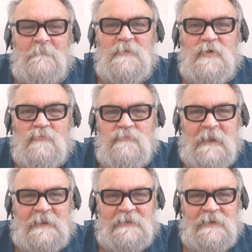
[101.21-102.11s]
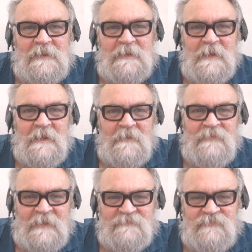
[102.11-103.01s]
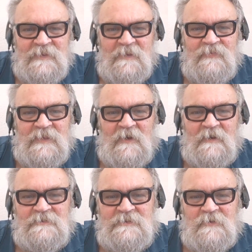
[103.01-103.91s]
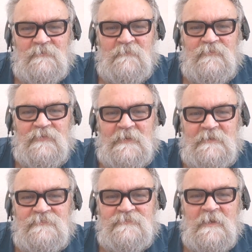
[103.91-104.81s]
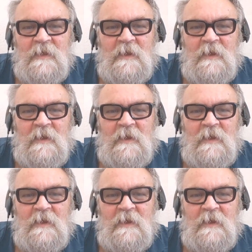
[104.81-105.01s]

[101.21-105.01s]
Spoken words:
correctly, and that's the idea of this.